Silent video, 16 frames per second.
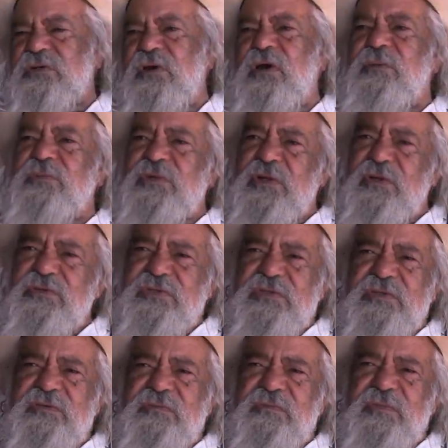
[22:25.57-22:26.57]
time when I was
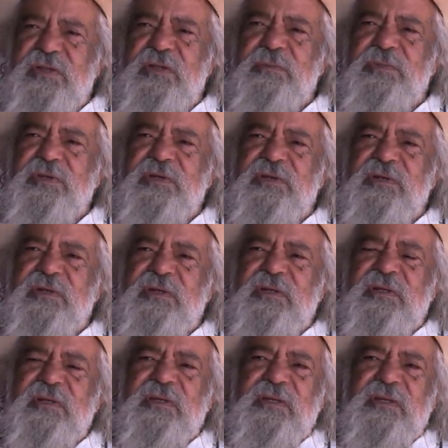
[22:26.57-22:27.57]
in Melbourne,
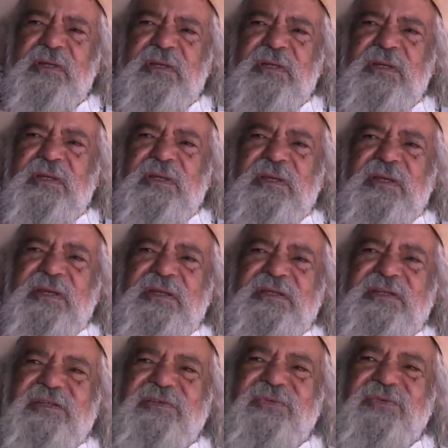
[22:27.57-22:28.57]

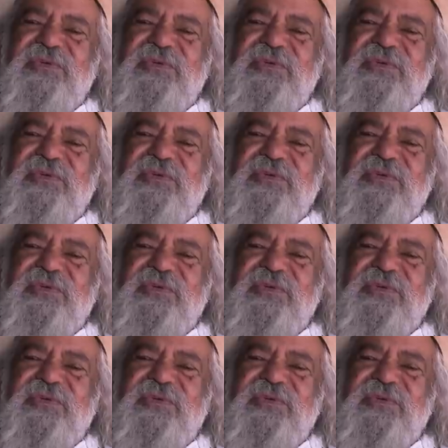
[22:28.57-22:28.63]
and it's